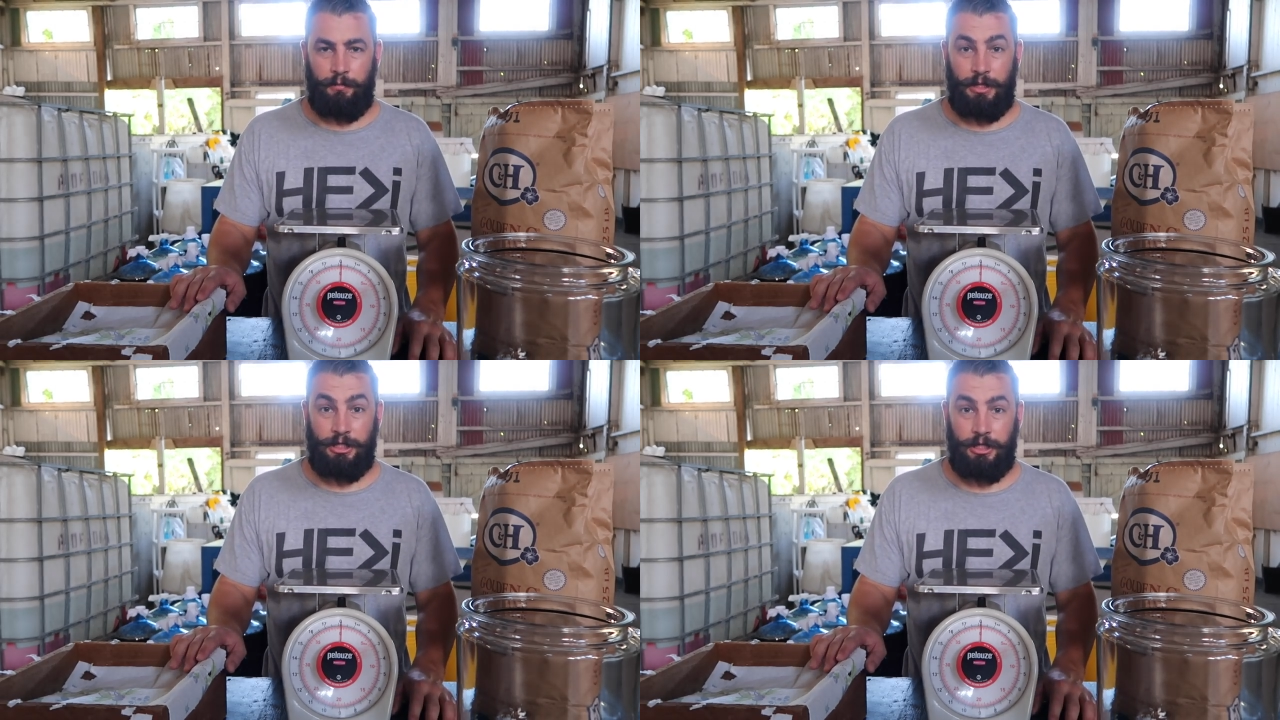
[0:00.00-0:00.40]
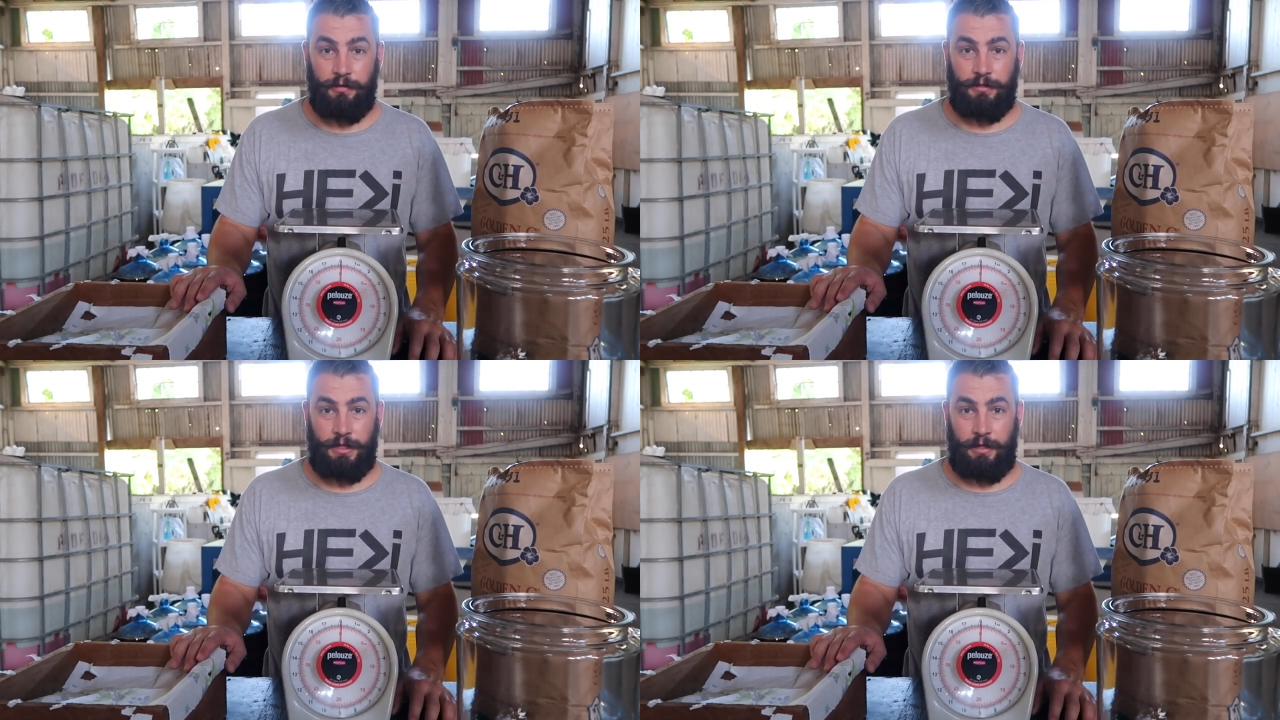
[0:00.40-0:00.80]
be
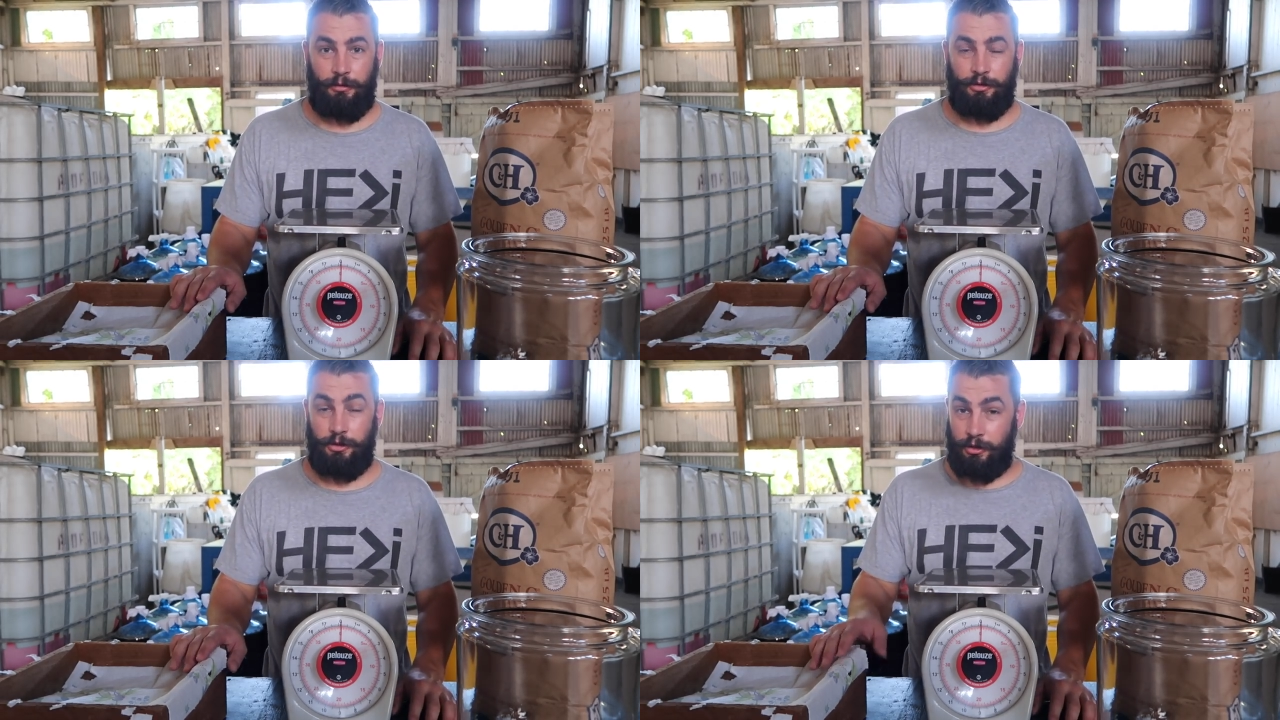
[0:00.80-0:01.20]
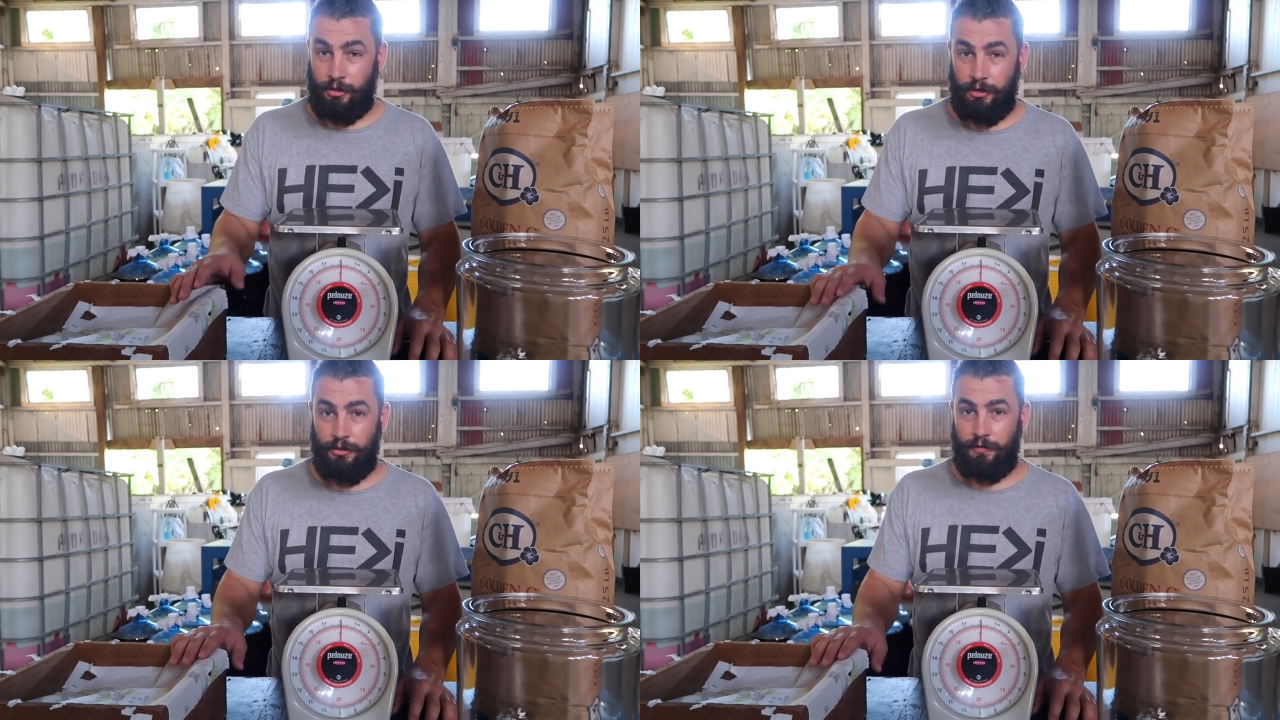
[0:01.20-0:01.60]
shelf stable so you
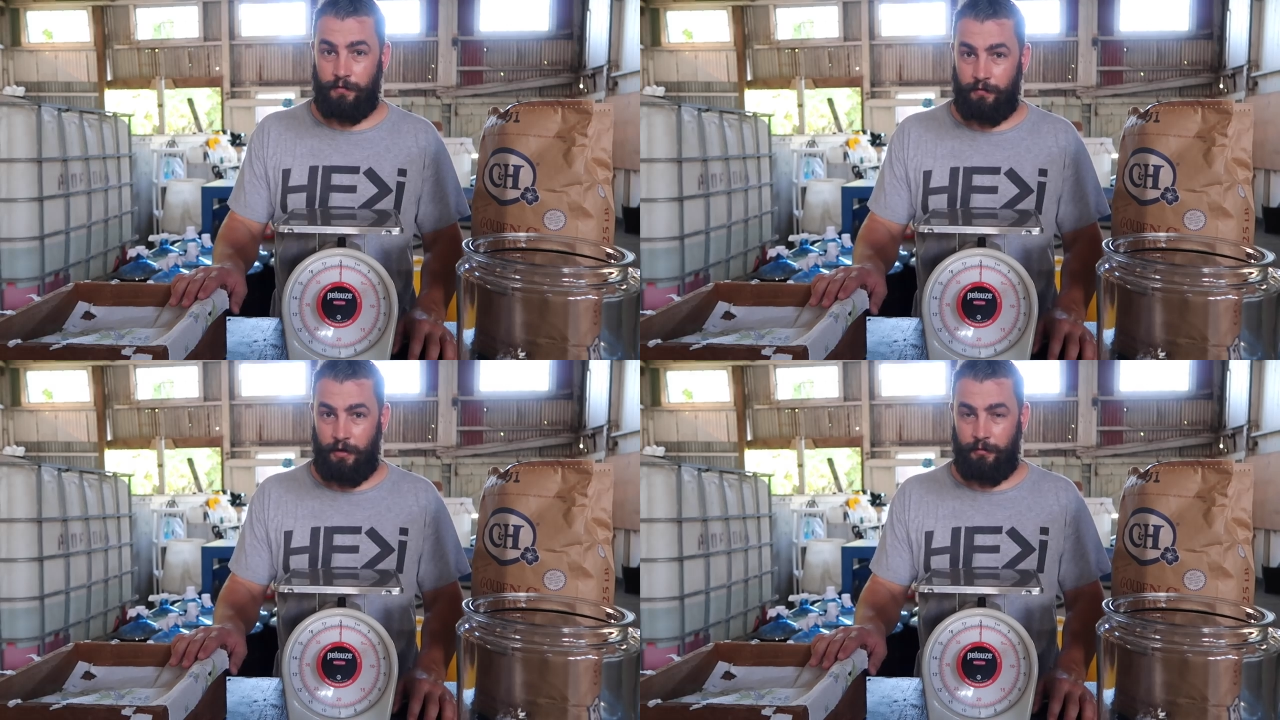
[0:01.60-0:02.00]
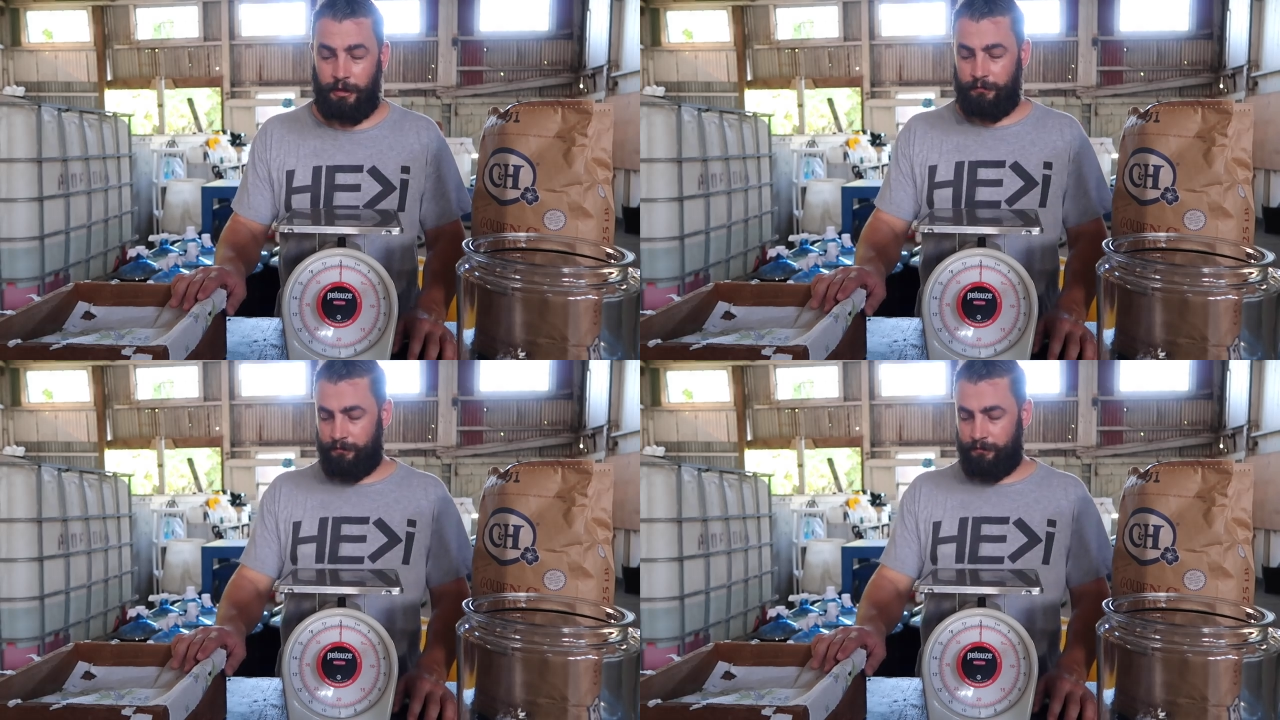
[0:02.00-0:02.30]
can use it for farming.